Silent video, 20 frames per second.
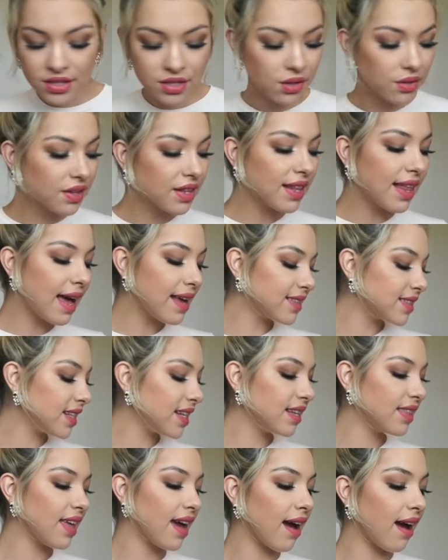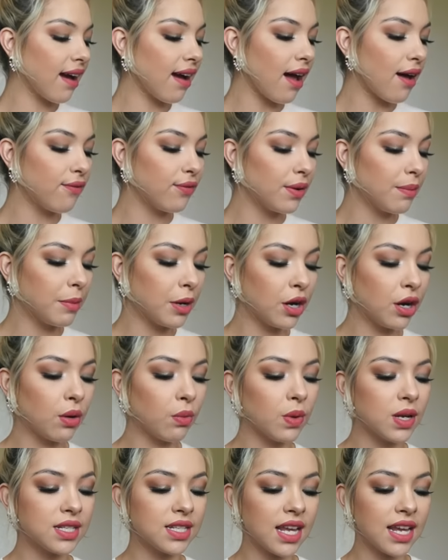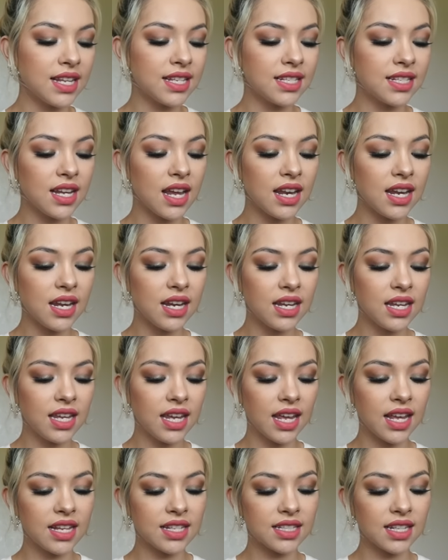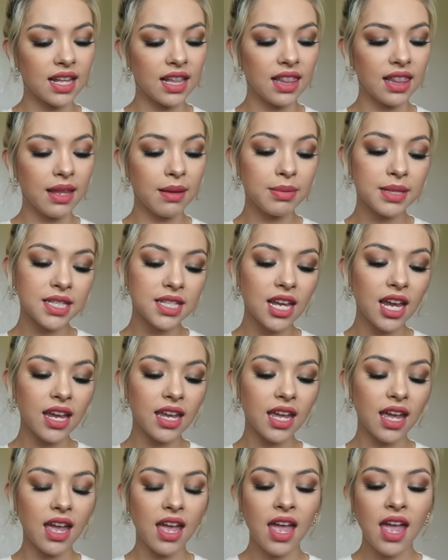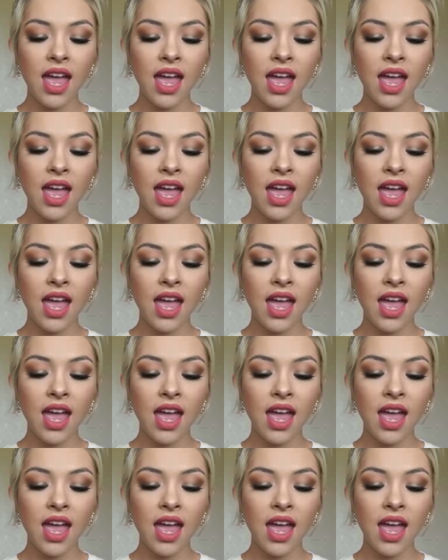So the last thing that I got from her was a studded kiss lipstick